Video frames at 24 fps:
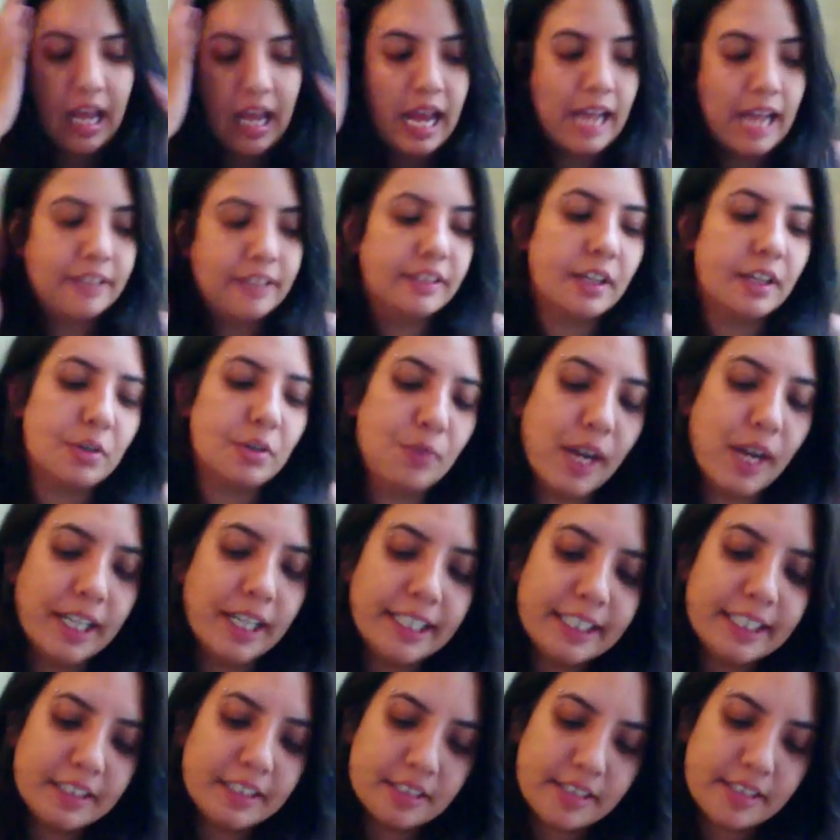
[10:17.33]
and they're
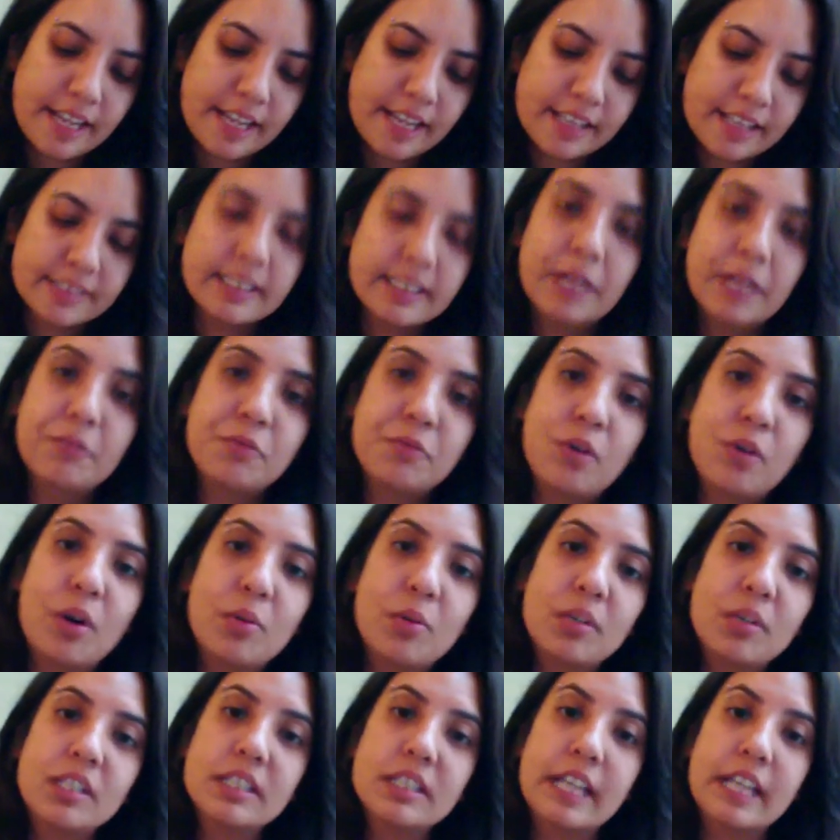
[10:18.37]
ready to take step
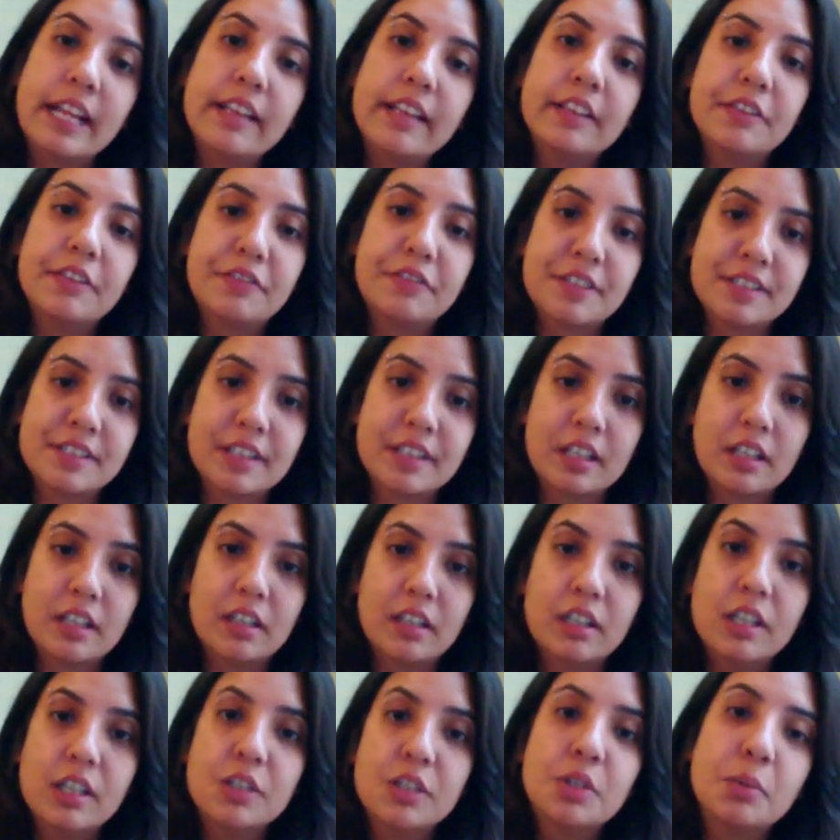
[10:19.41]
forward in the
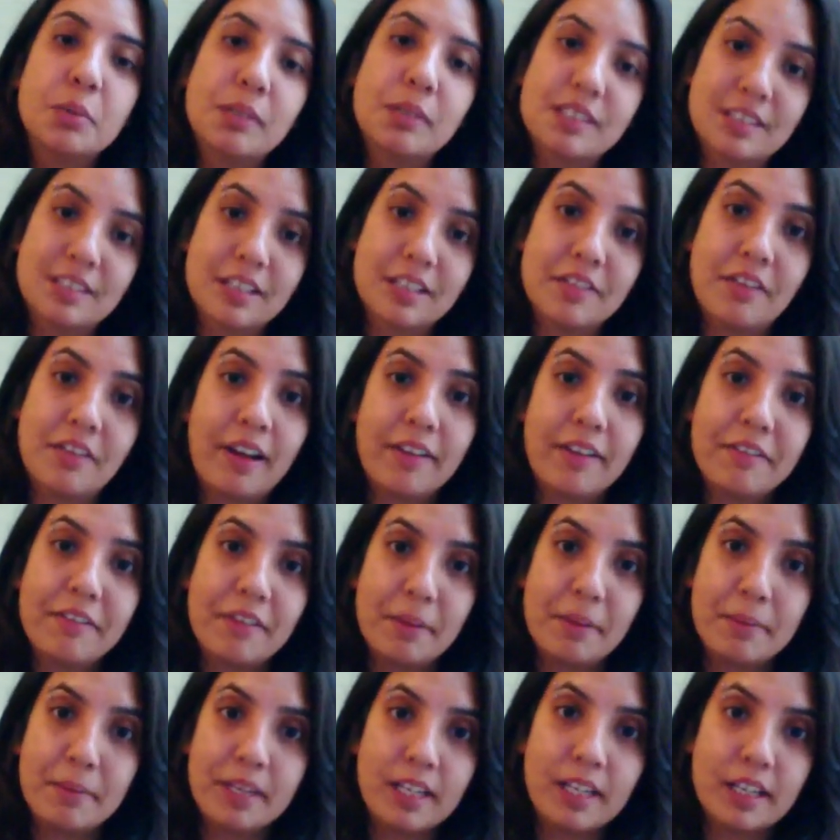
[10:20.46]
physical towards the divine
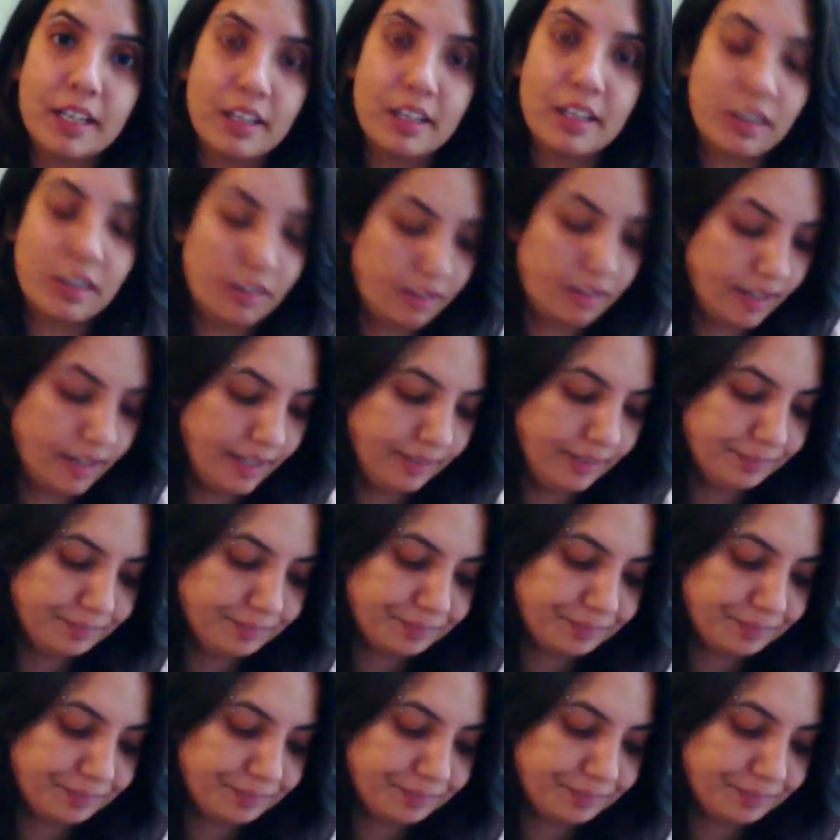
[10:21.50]
feminine, all right?